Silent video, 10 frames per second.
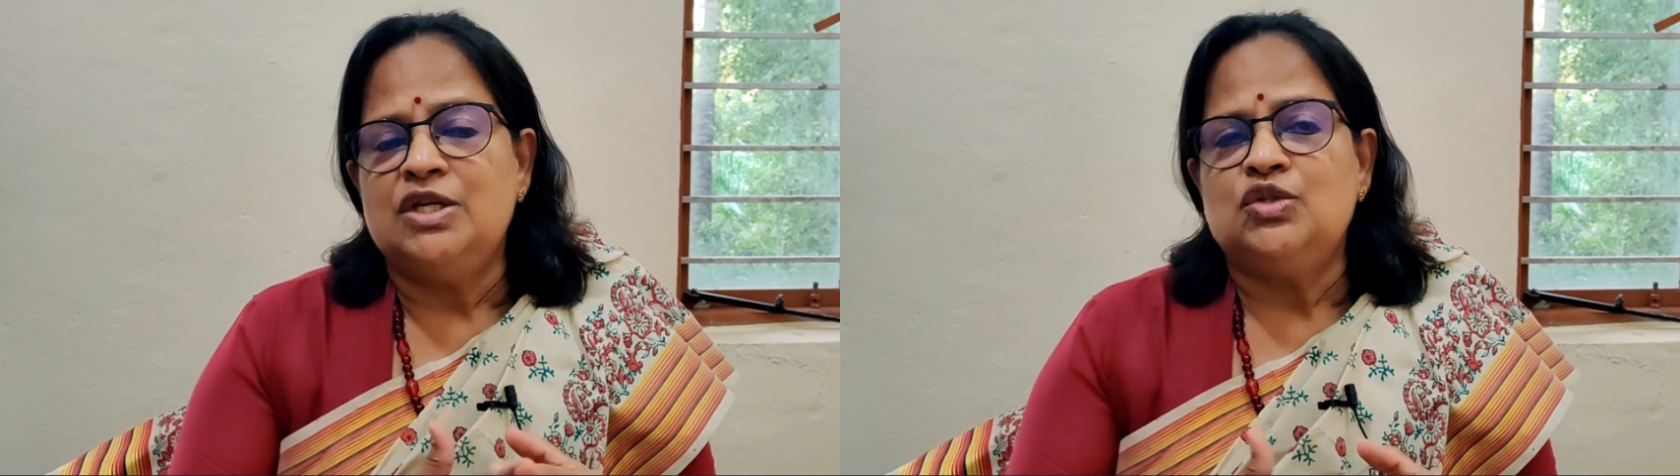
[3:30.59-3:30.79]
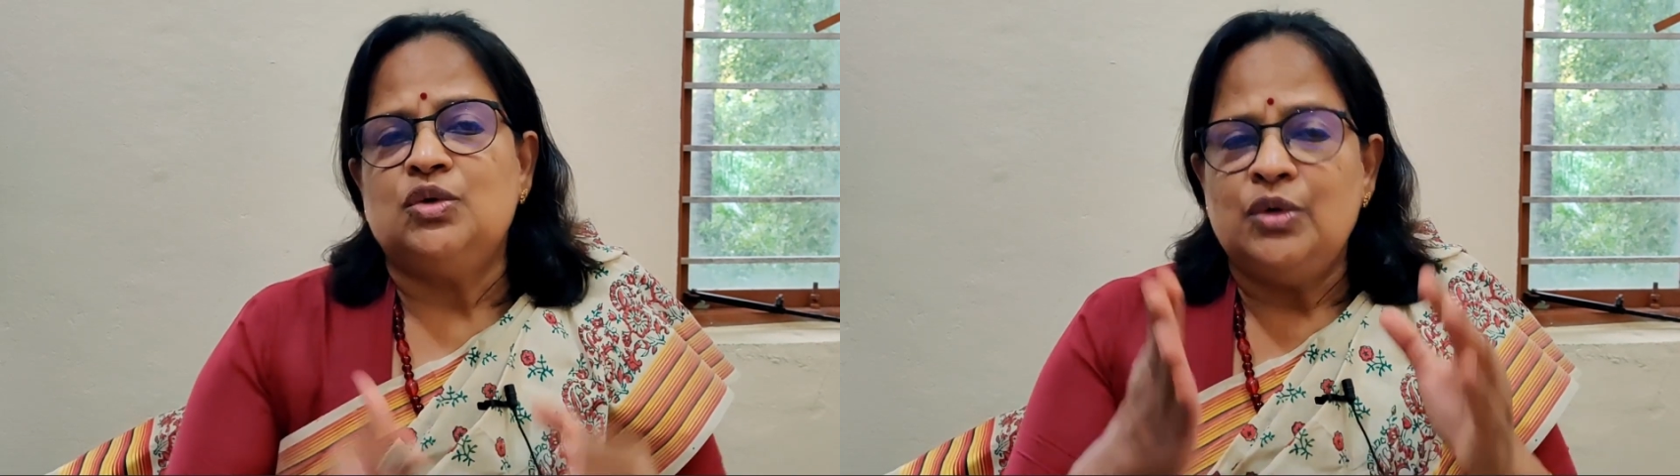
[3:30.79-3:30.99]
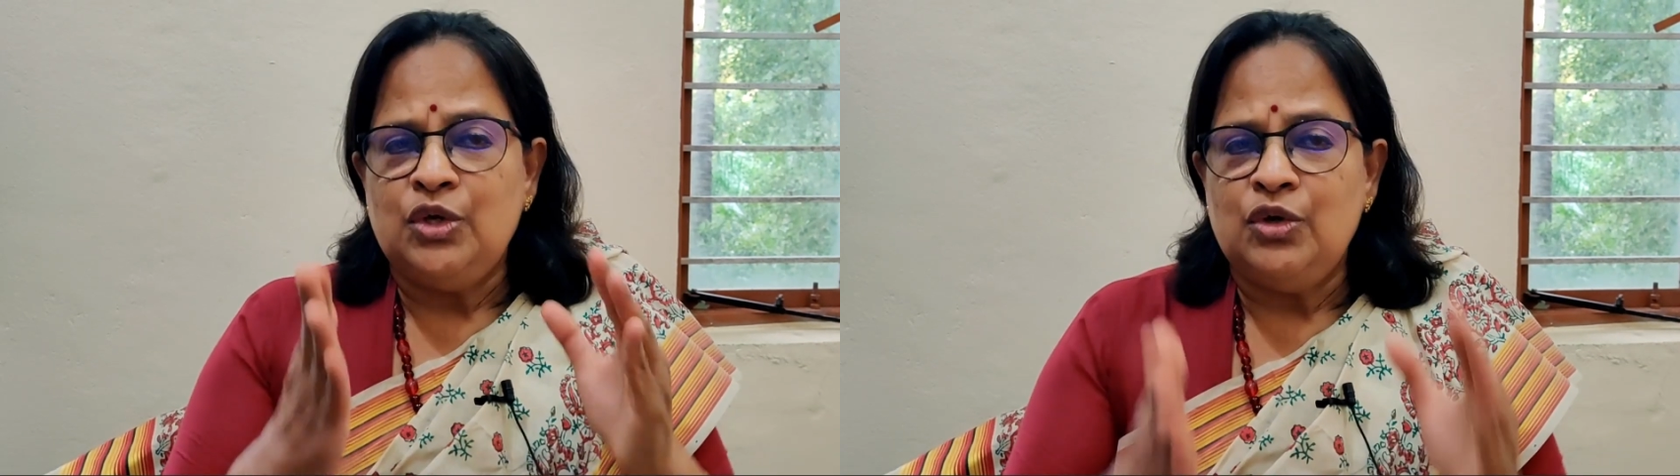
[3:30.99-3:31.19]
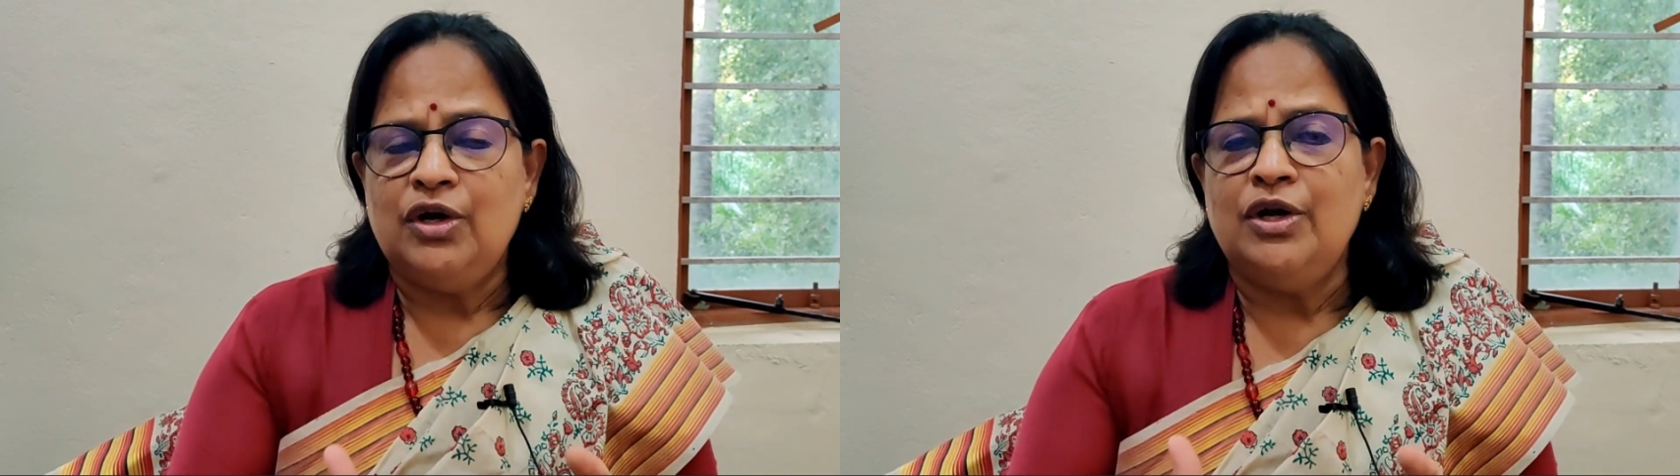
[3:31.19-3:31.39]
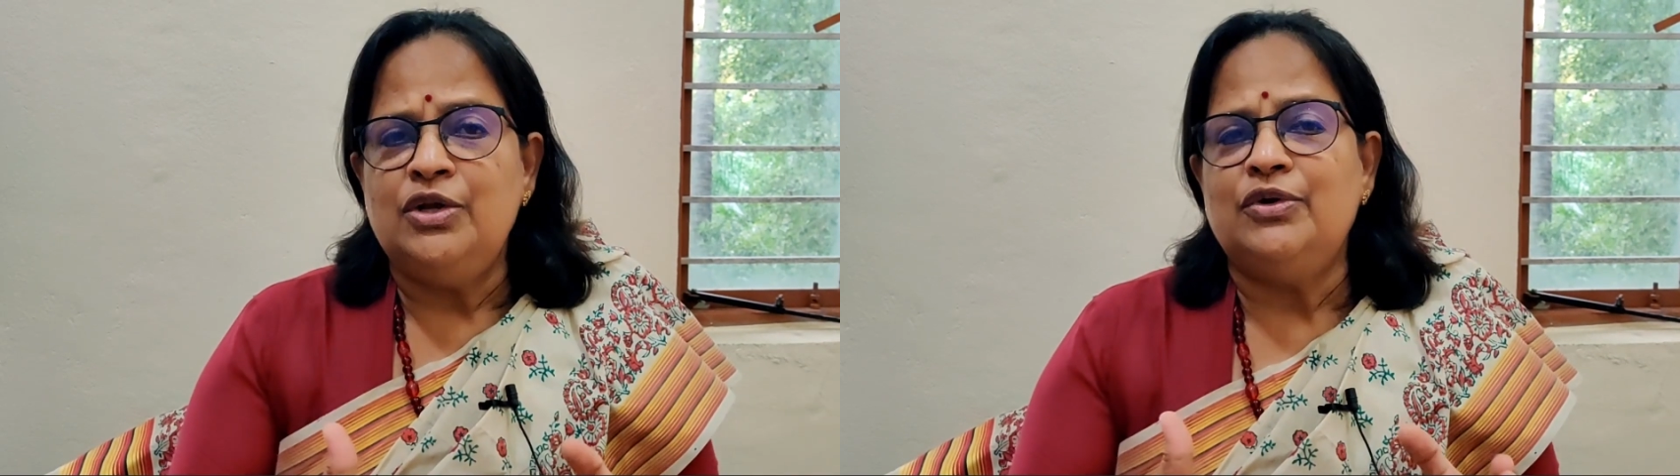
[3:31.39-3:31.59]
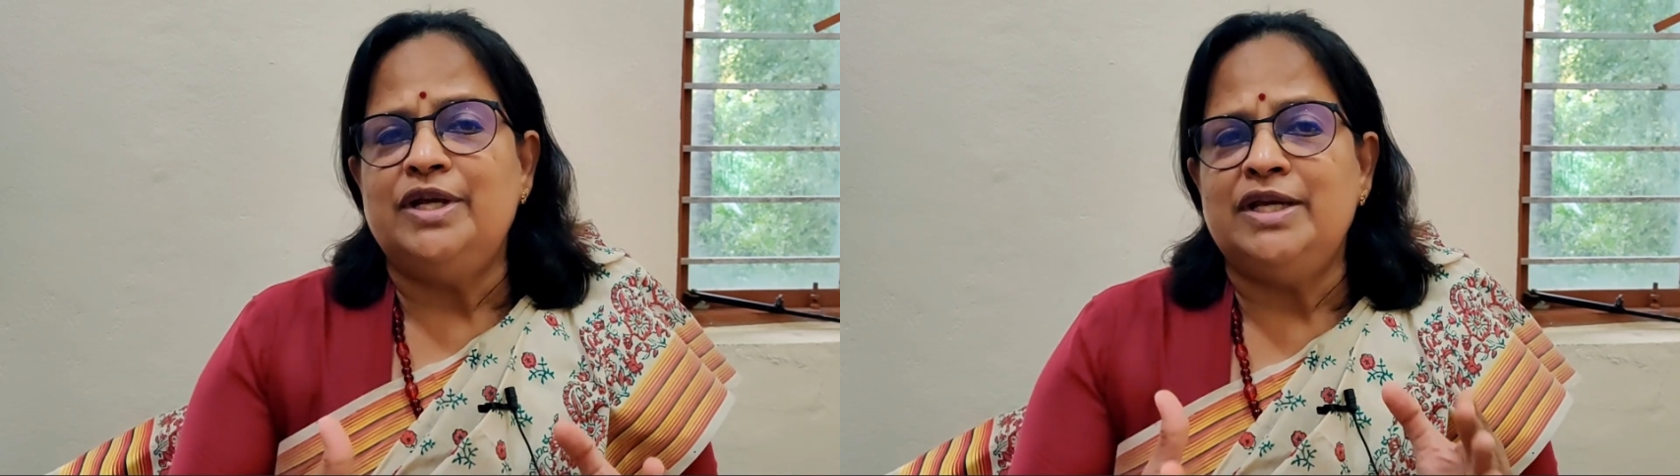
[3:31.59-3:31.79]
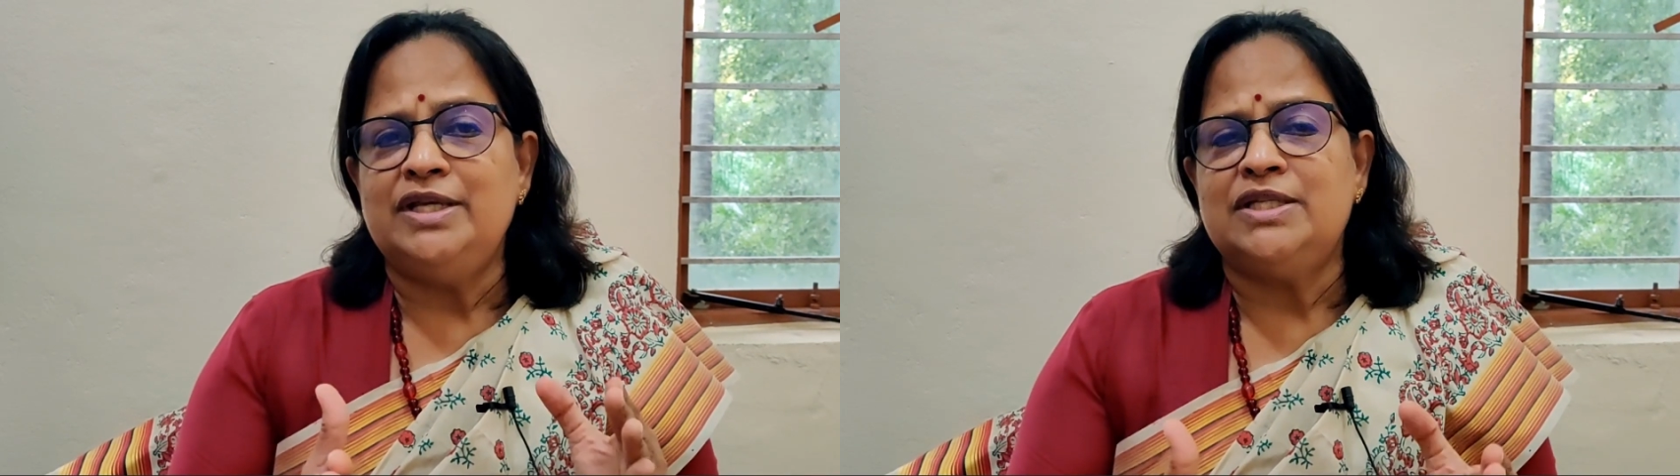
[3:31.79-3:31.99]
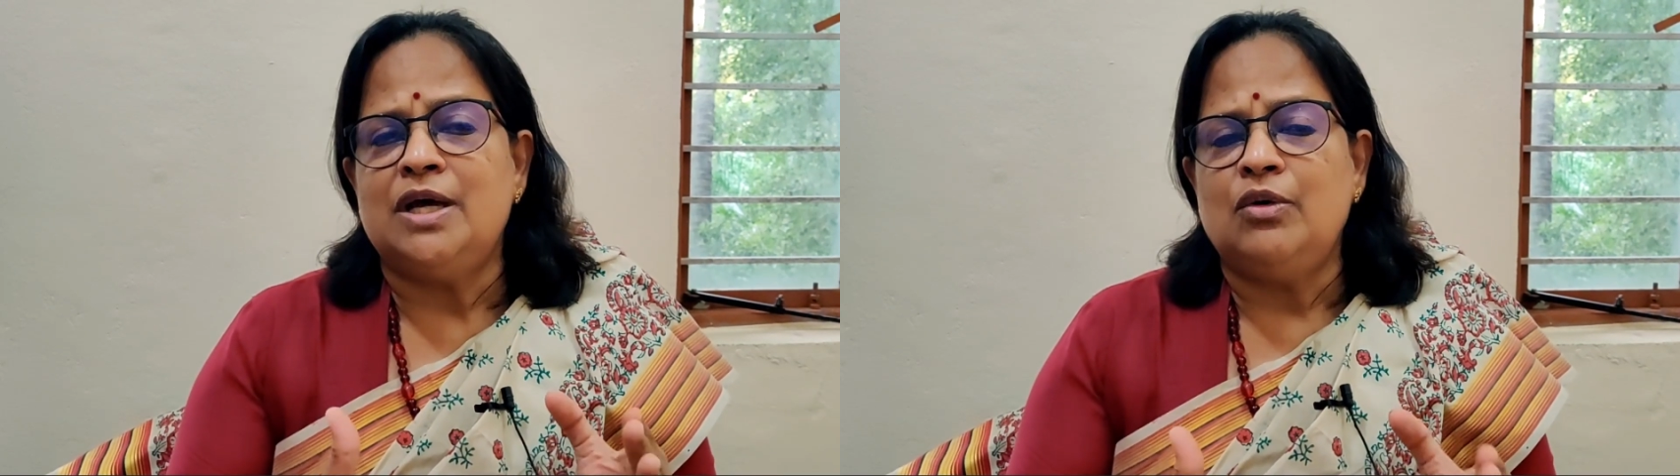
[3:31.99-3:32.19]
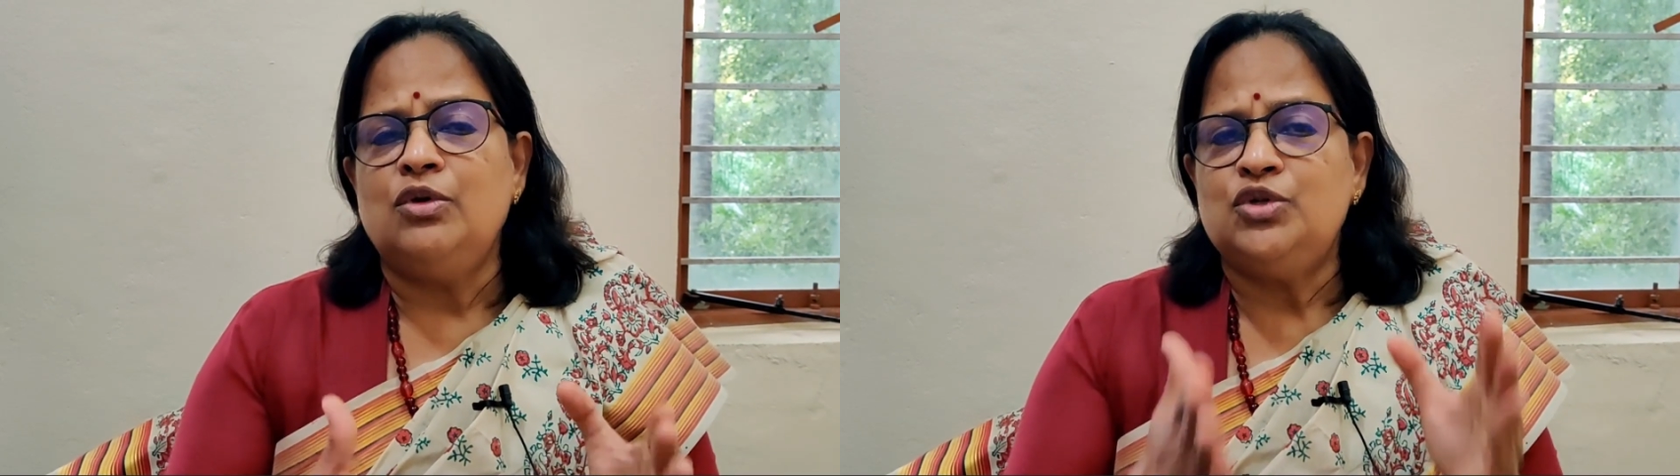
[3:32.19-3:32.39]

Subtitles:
So your duty is now